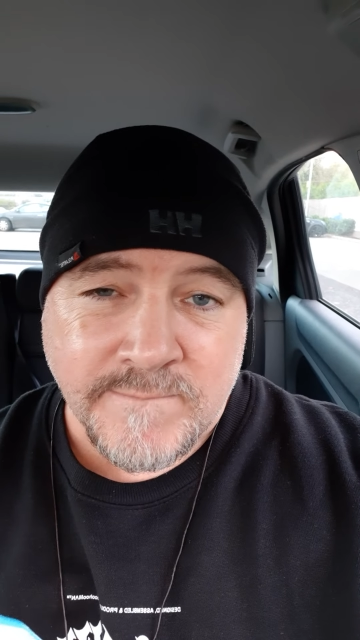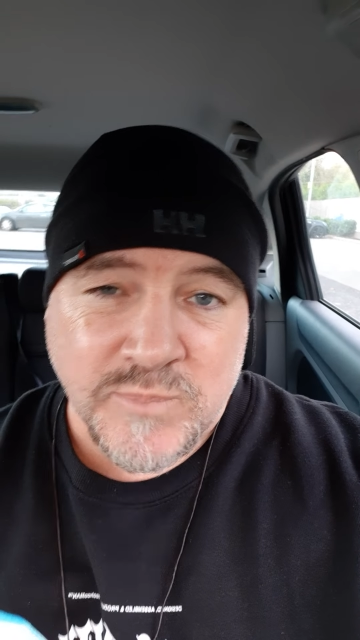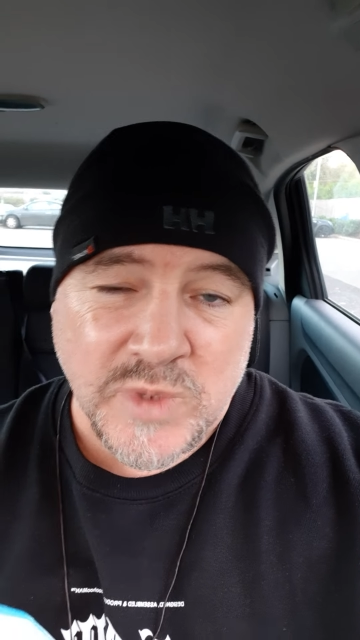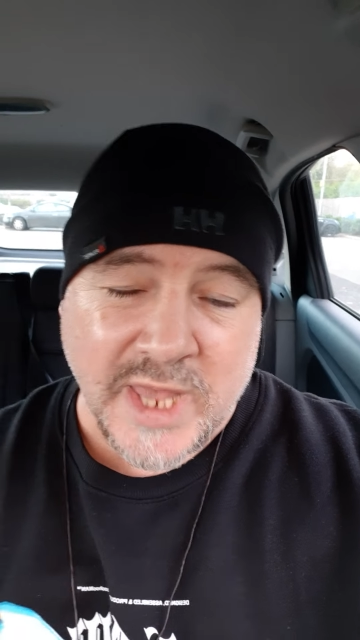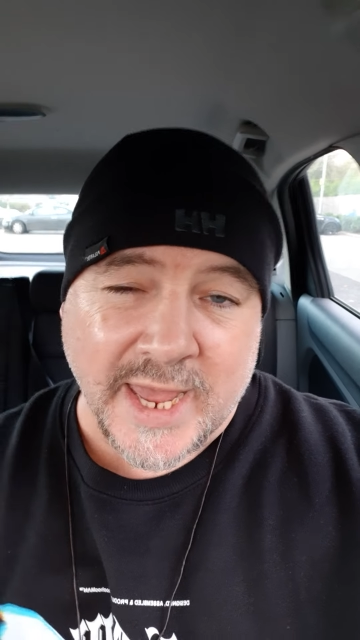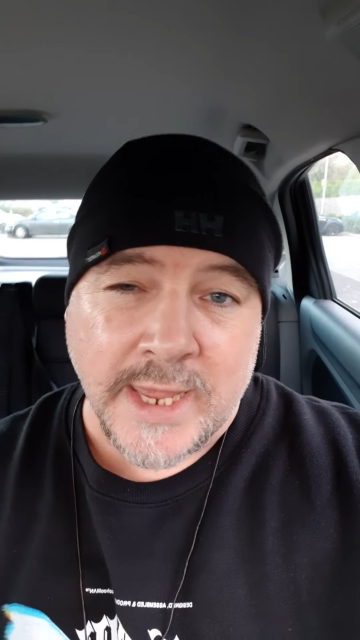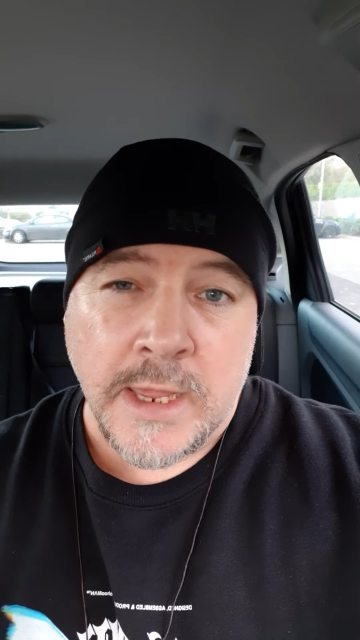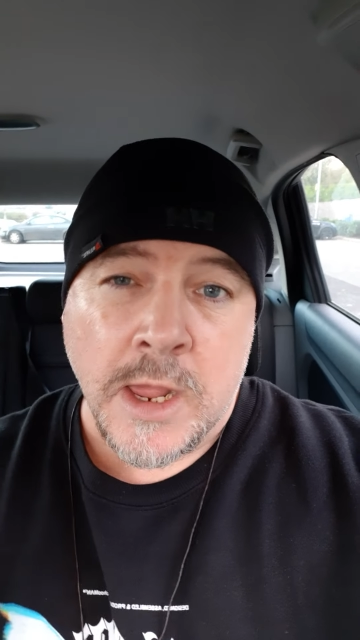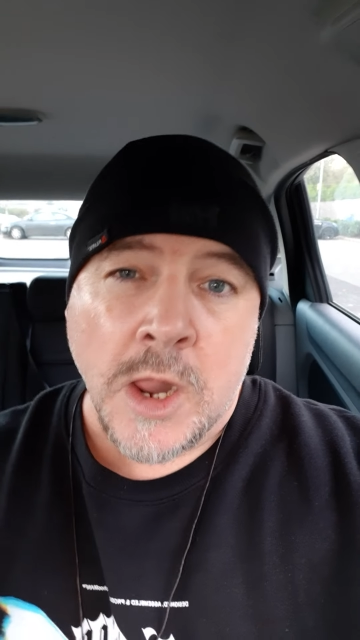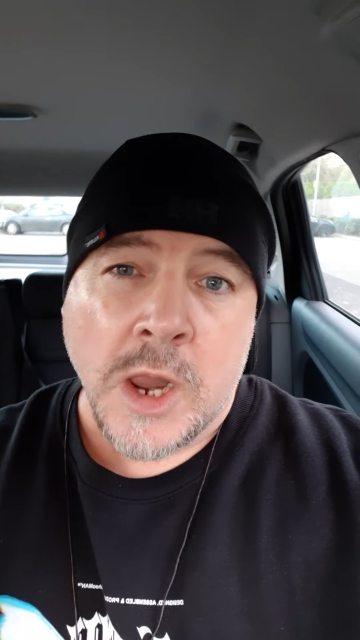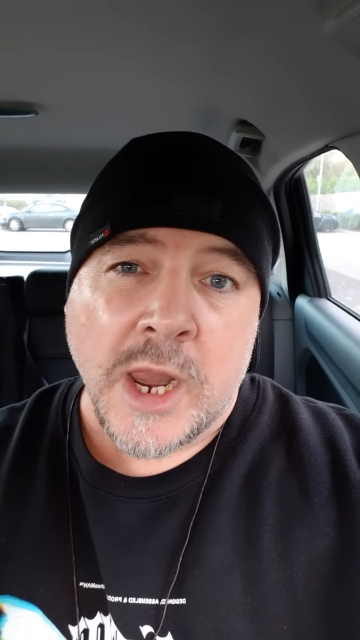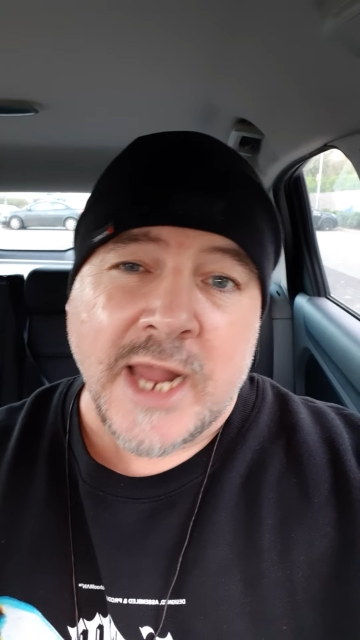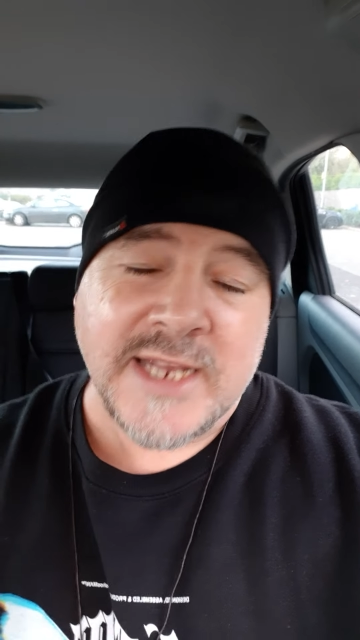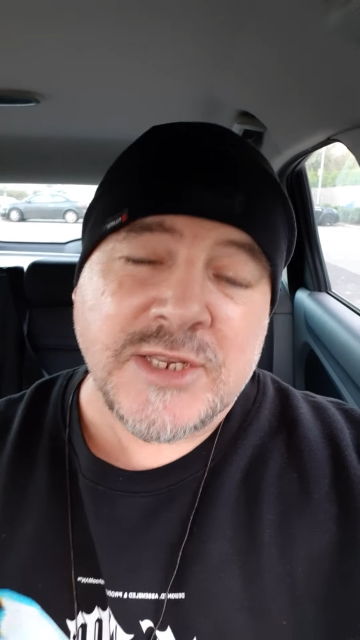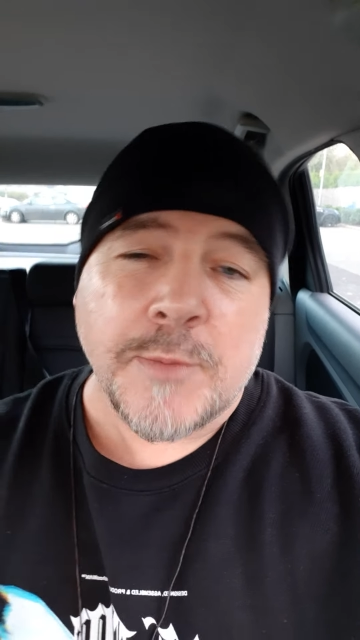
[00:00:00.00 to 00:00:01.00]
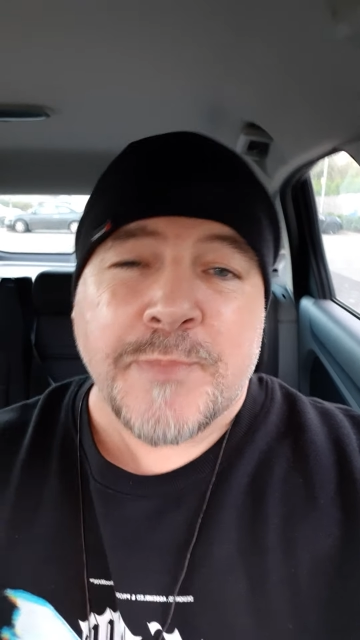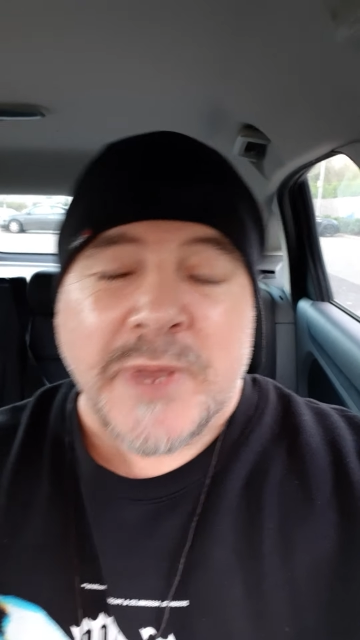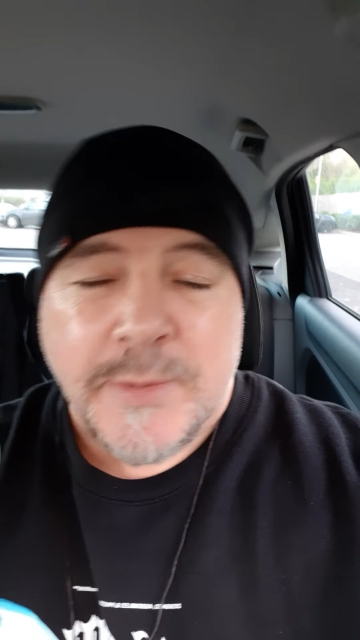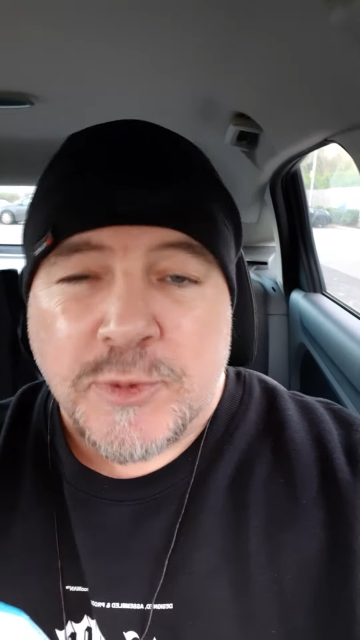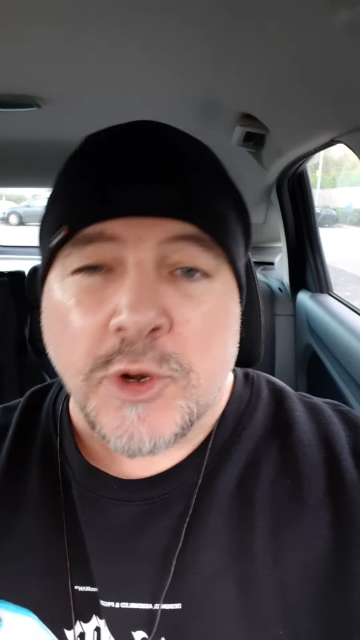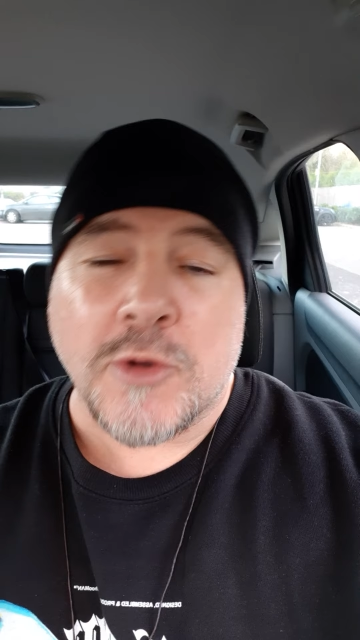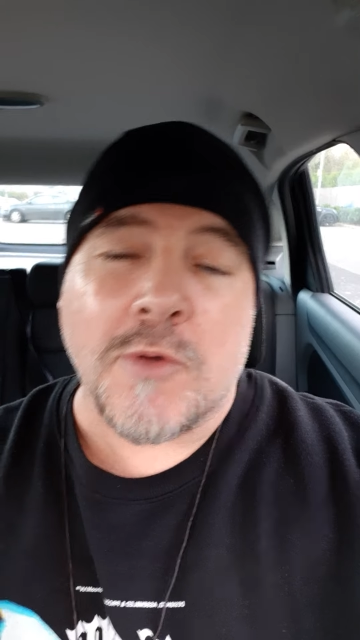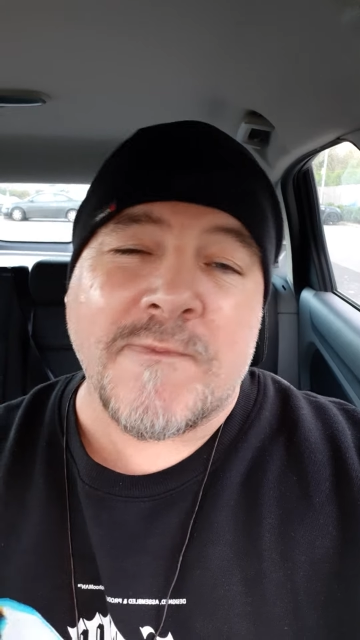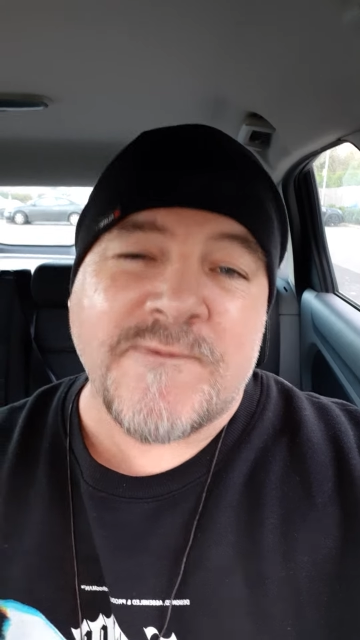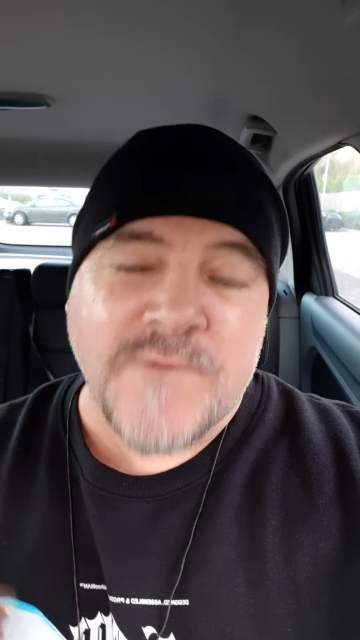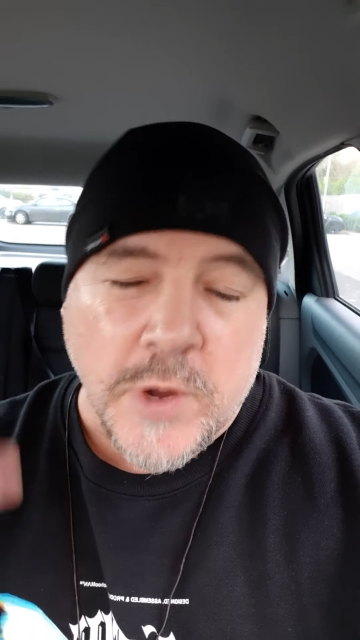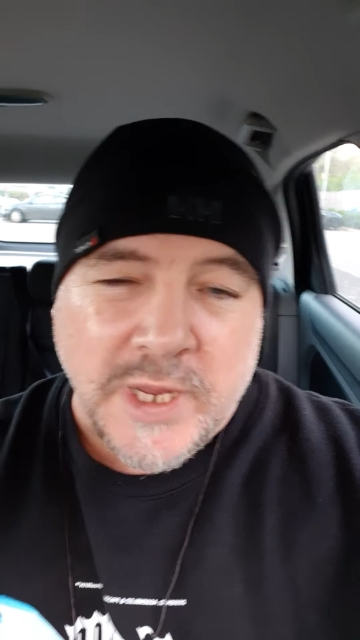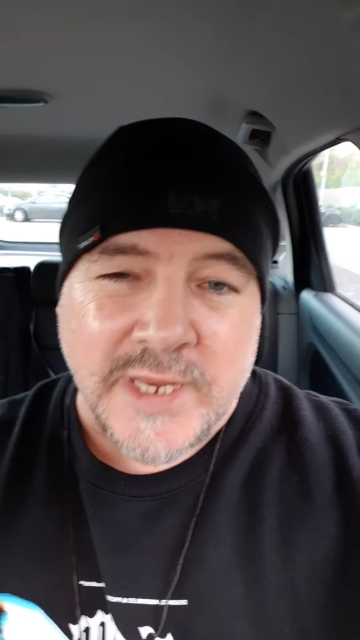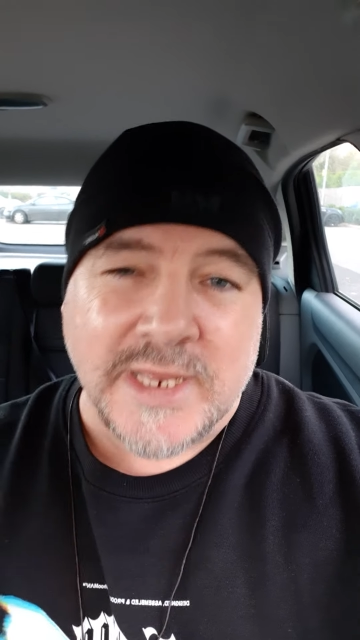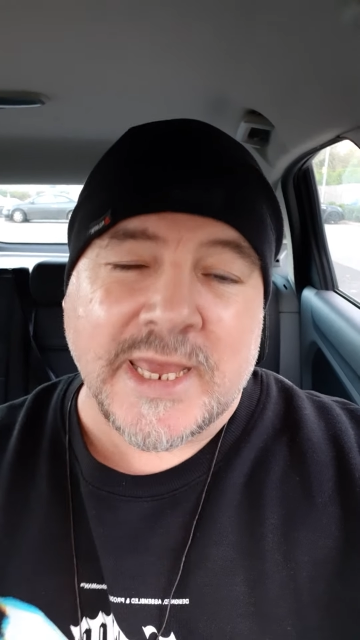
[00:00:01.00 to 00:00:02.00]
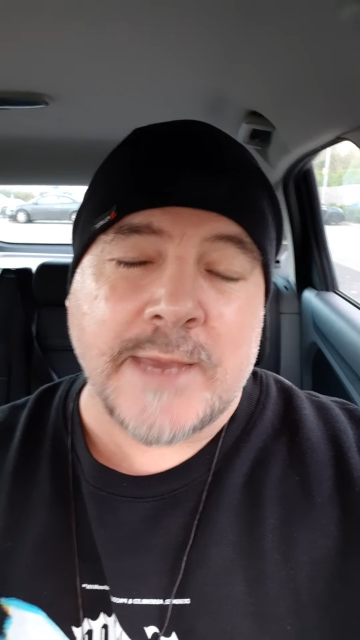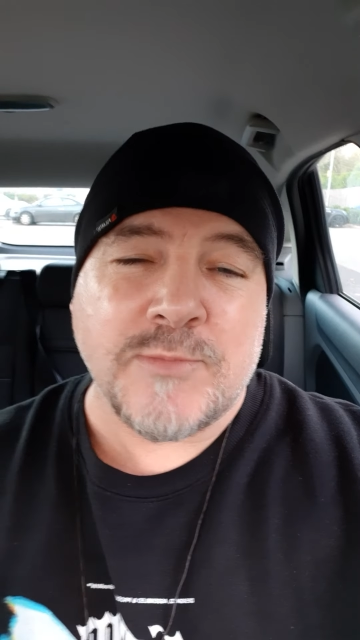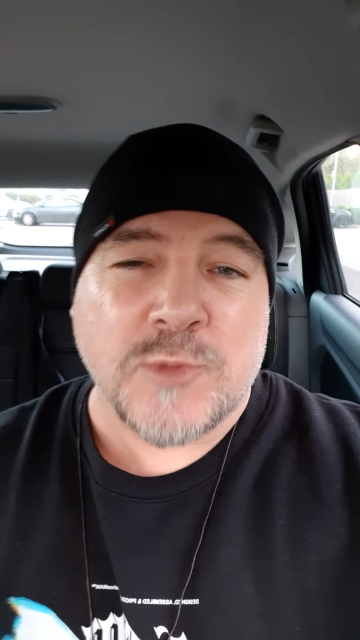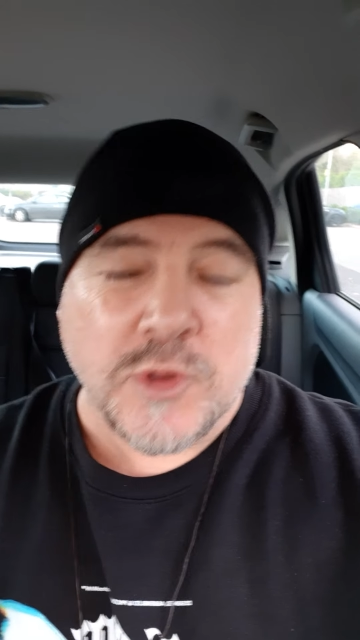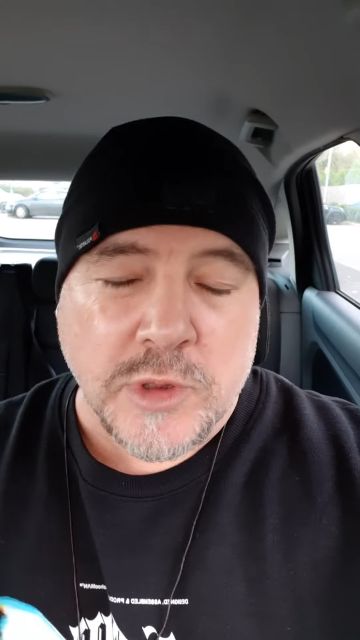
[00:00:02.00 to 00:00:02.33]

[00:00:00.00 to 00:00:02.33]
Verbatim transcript: Okay? It's so people don't go and fucking keep,